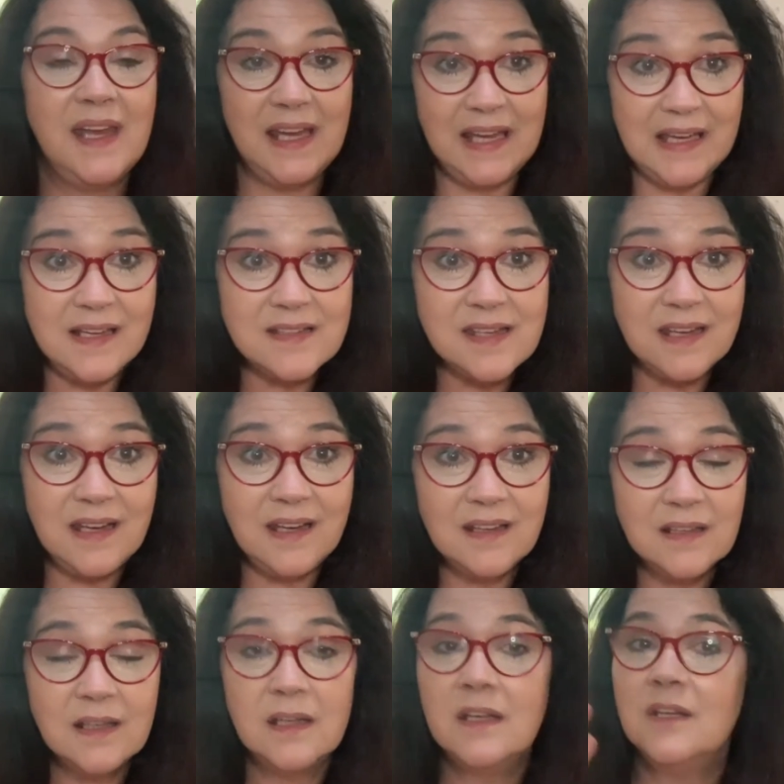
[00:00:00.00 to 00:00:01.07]
Easy,
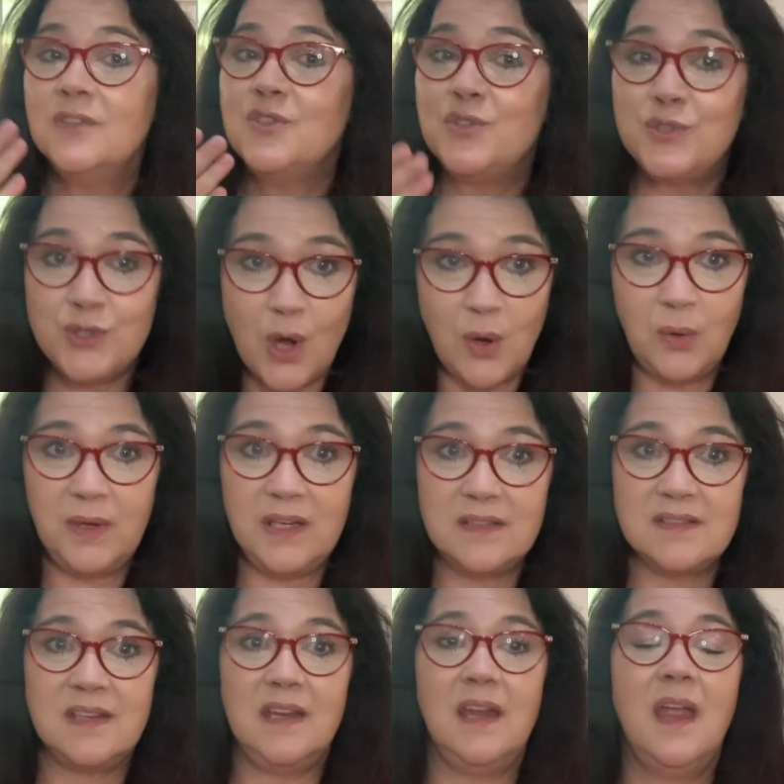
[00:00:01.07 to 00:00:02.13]
so
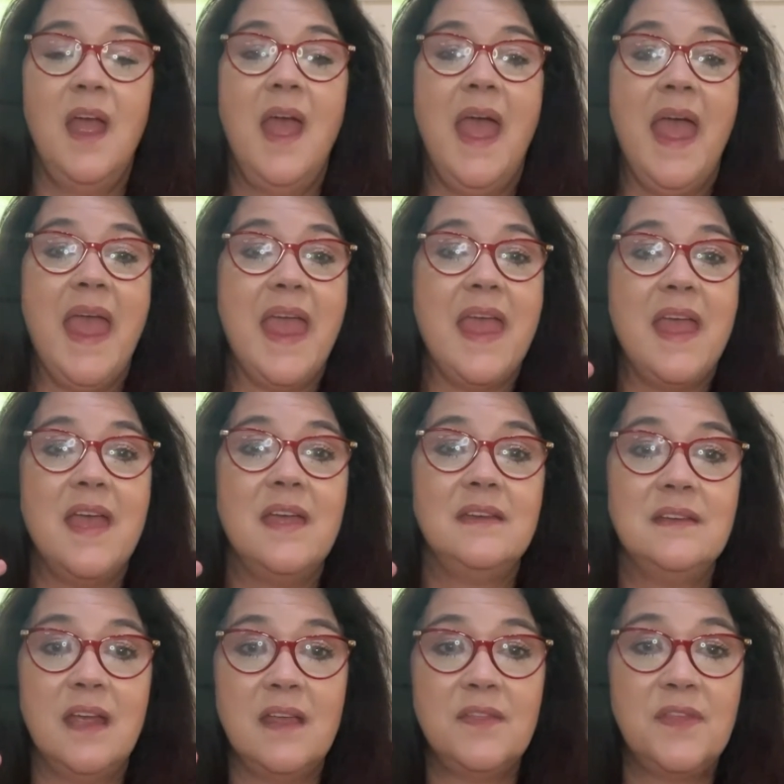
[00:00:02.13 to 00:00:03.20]
easy.
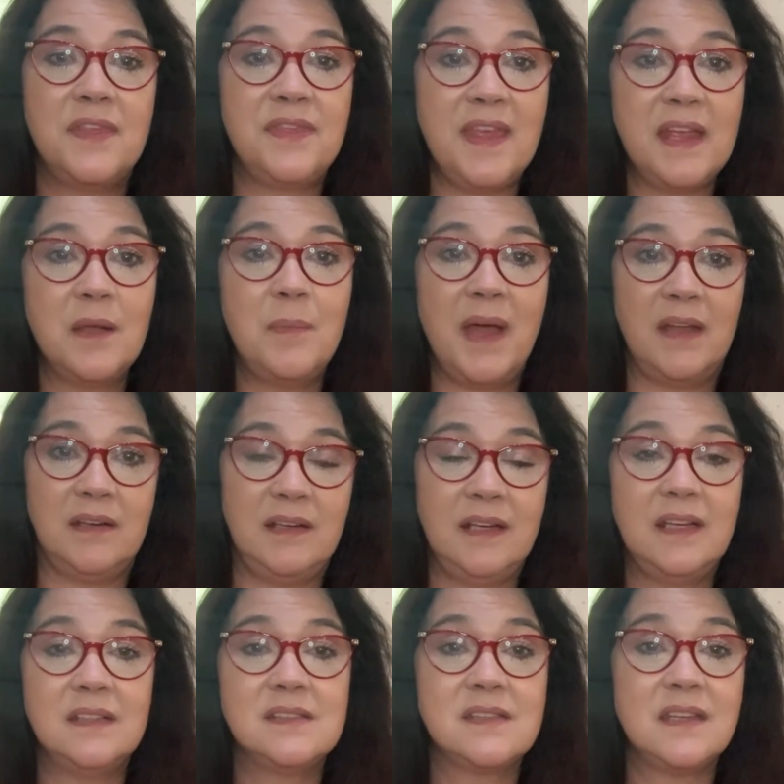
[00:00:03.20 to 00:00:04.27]
And the thing about it
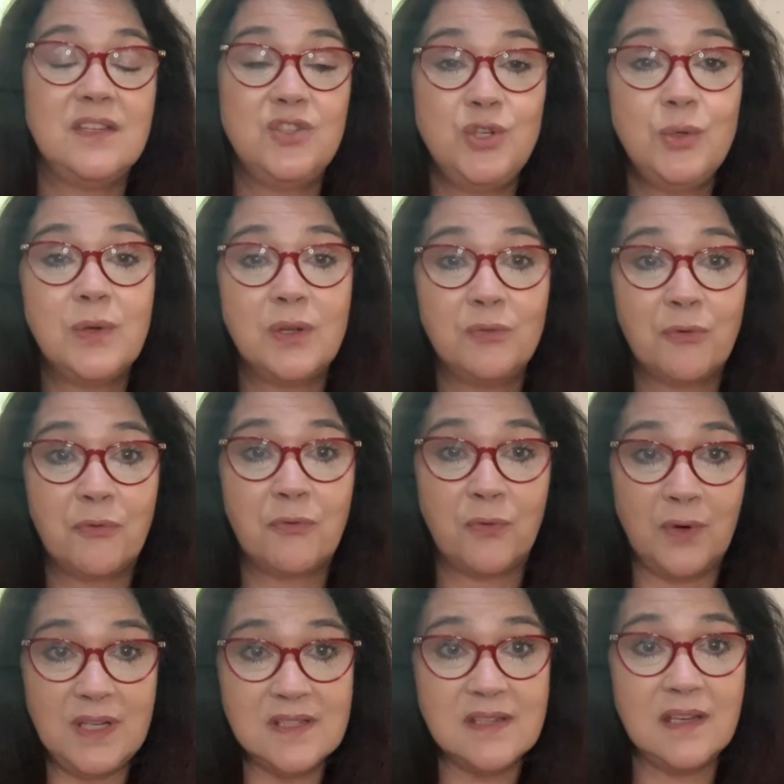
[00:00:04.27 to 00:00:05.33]
is, is you can
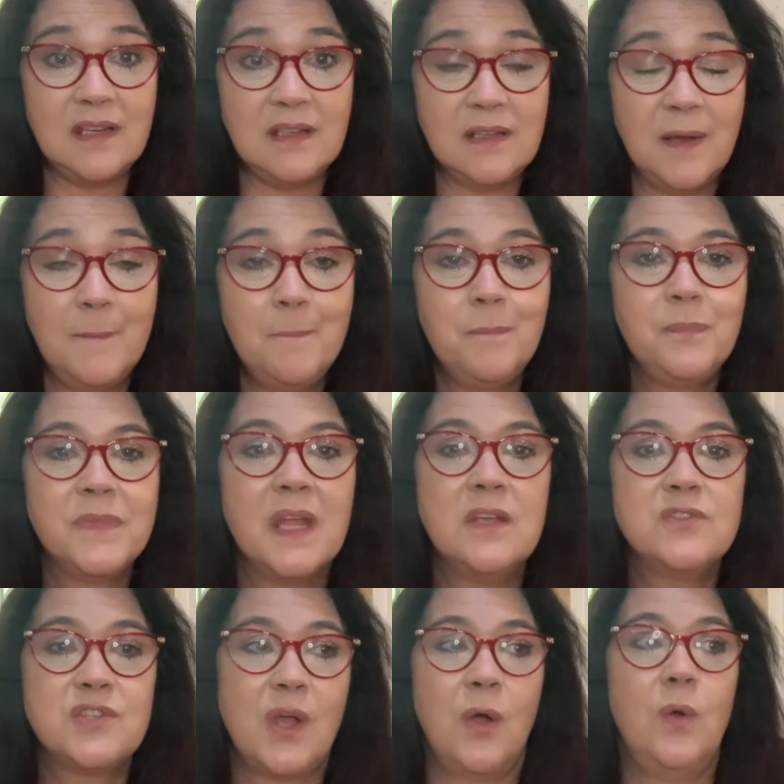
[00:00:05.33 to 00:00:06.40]
freeze it.
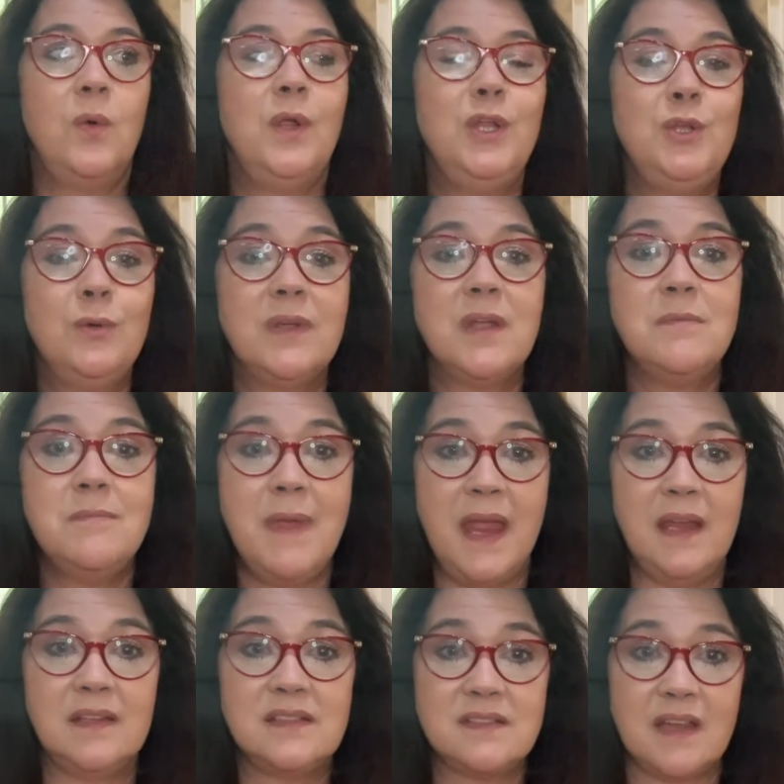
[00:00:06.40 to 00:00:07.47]
So you can
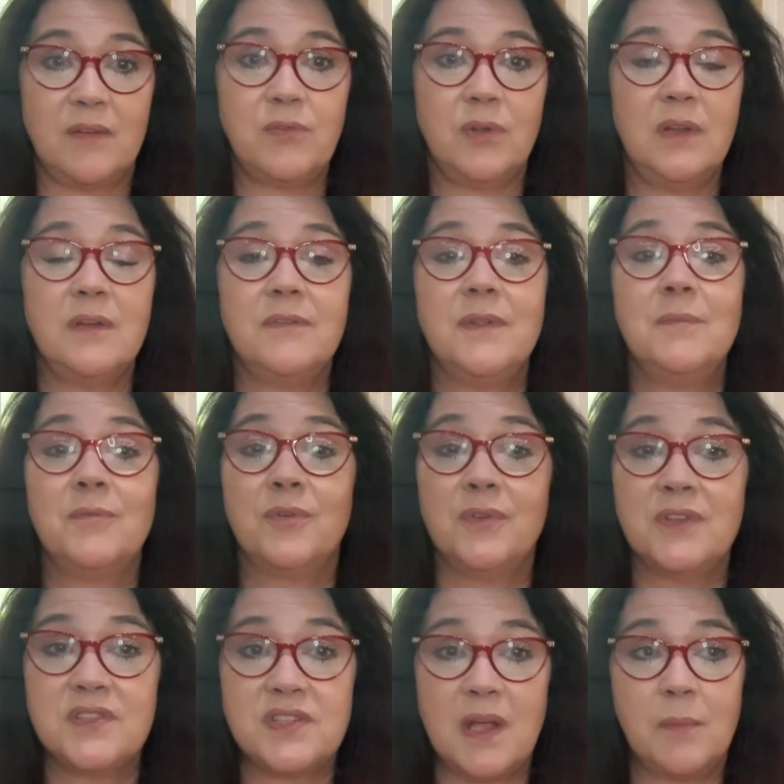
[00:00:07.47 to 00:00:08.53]
make several of them for
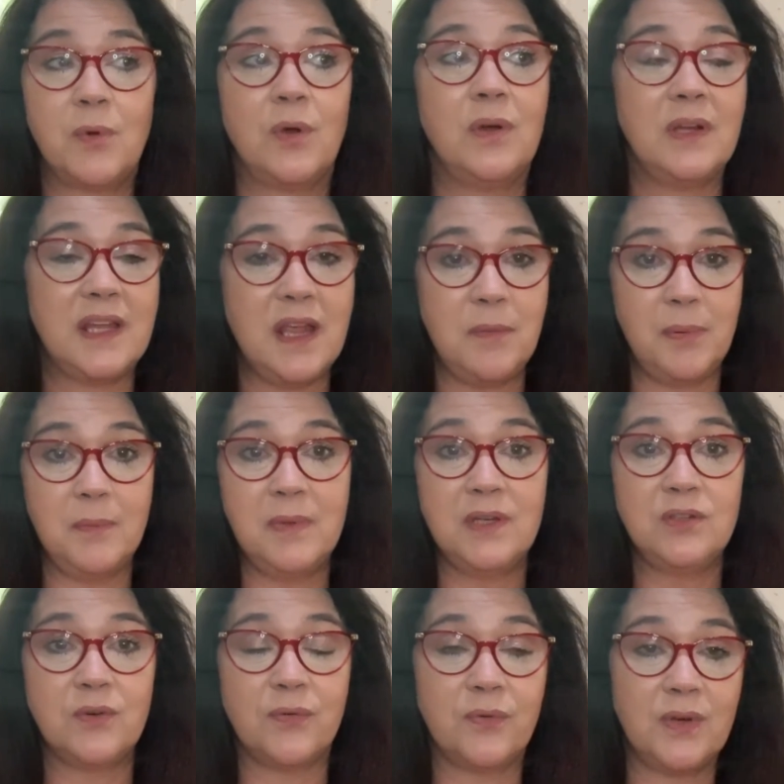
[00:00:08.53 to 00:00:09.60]
the summer, keep them
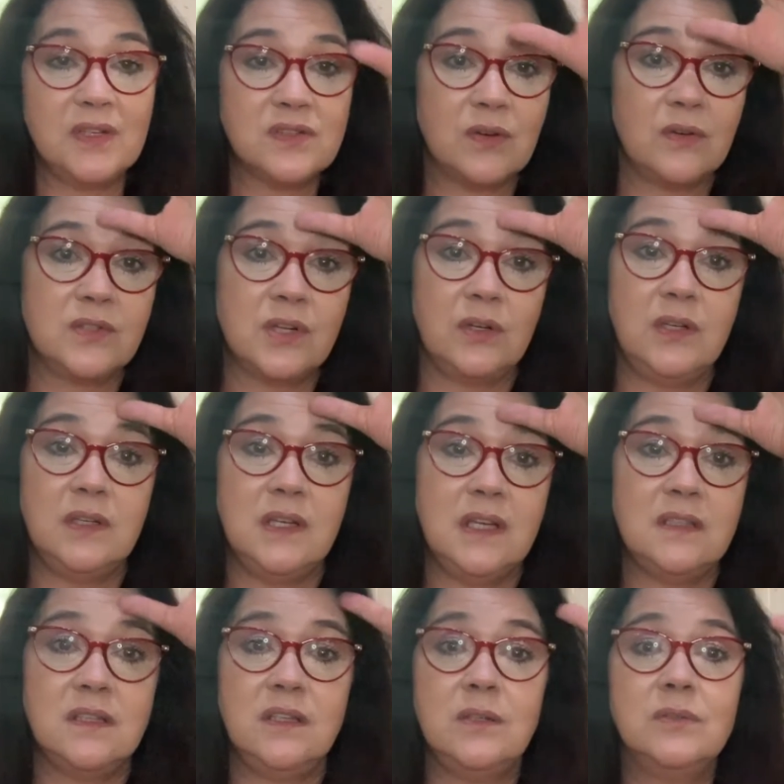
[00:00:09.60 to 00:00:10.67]
in your freezer until you
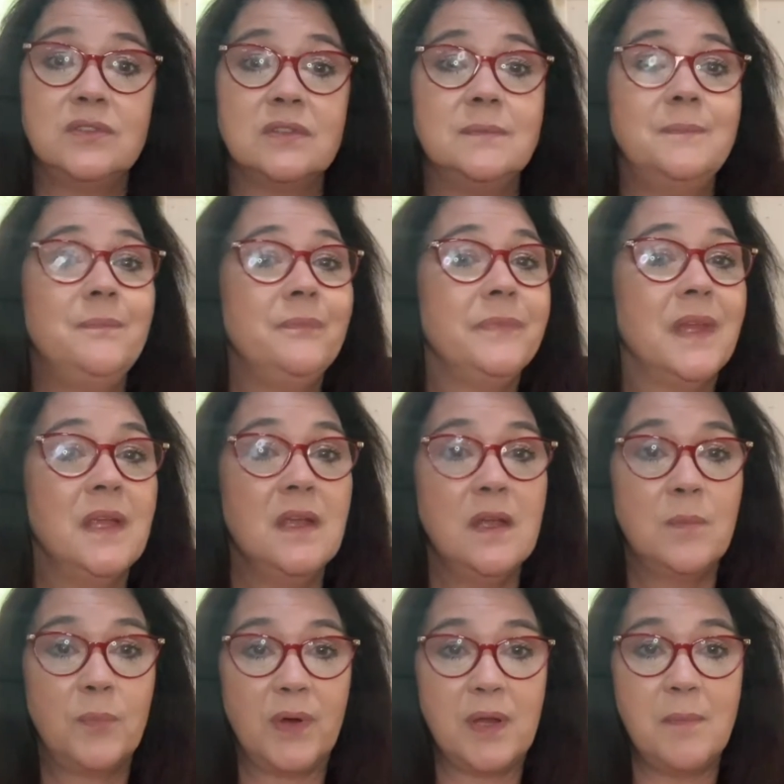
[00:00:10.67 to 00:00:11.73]
need to use them,
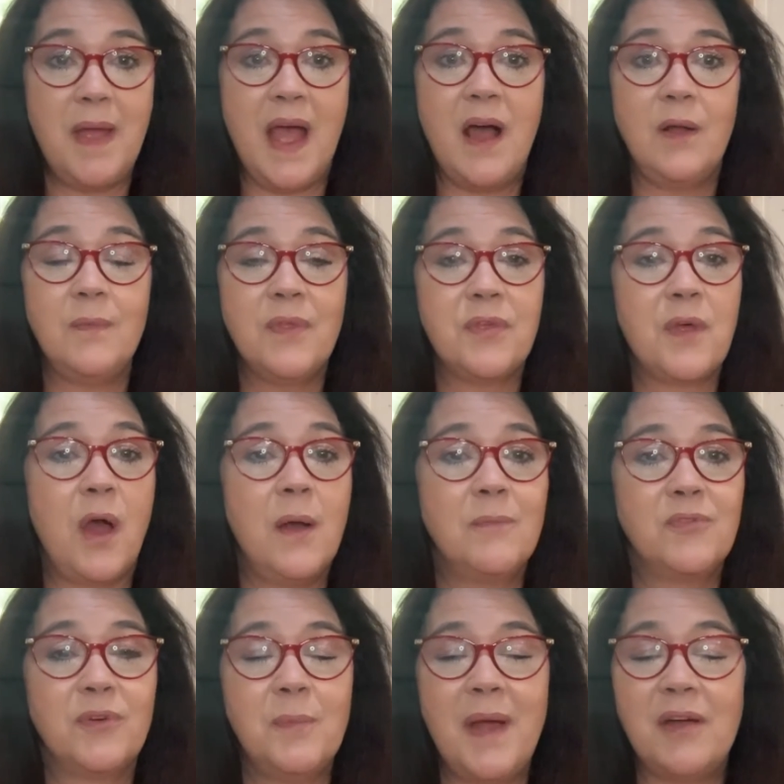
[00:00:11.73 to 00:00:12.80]
bring them out, thaw
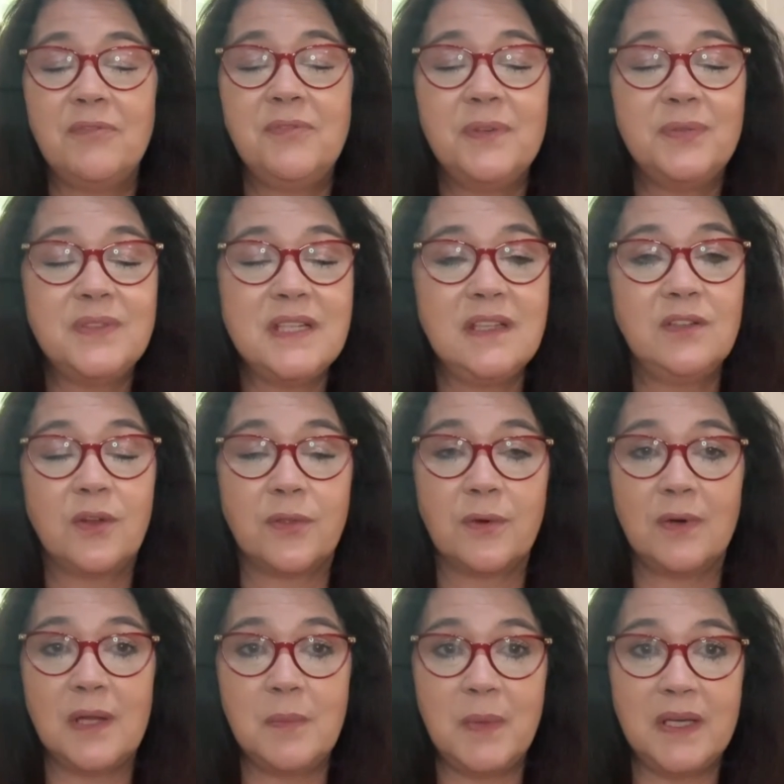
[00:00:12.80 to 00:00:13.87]
them for about 15 to
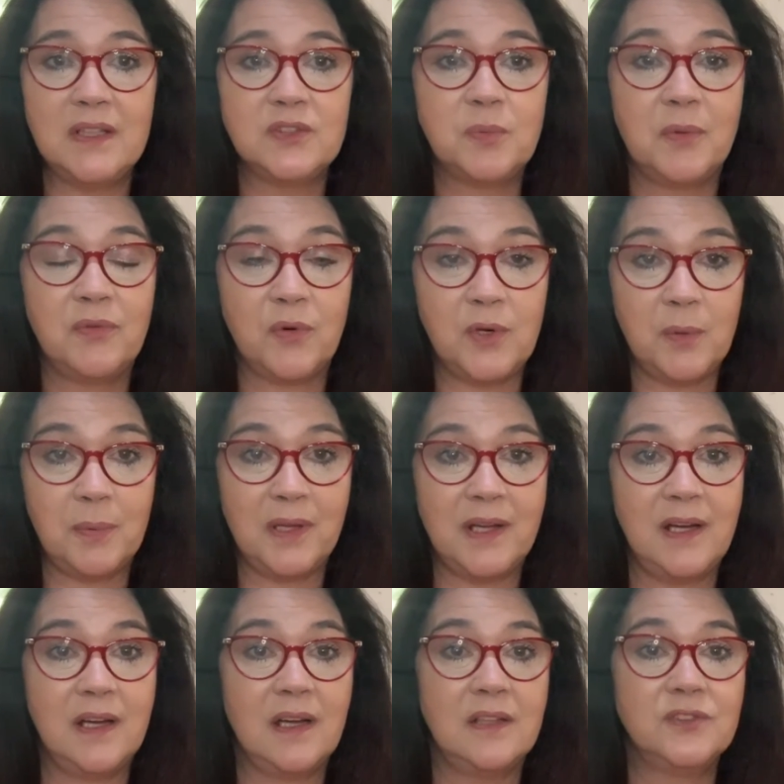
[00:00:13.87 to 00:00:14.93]
30 minutes before you're
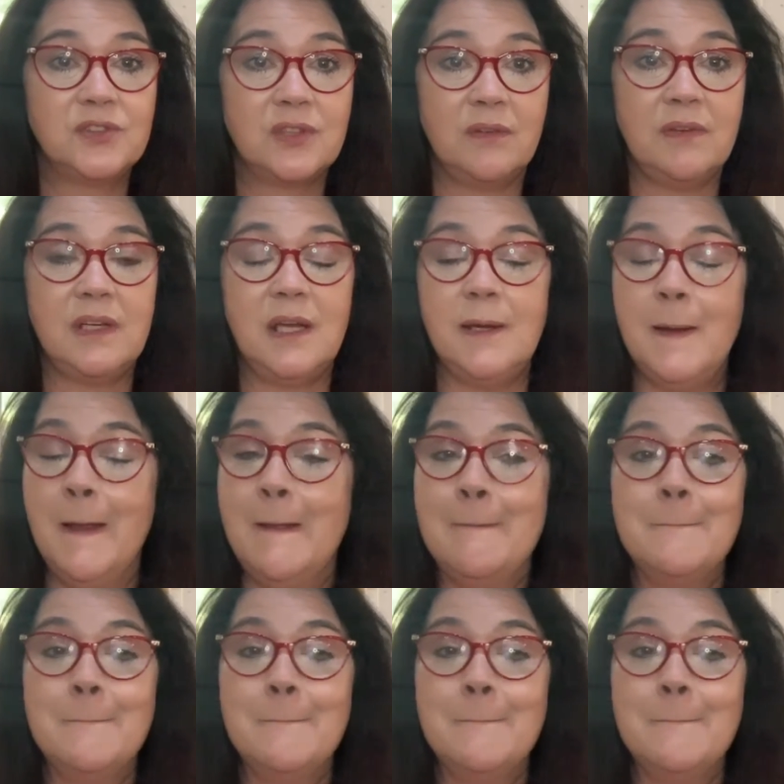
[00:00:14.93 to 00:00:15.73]
planning on serving it.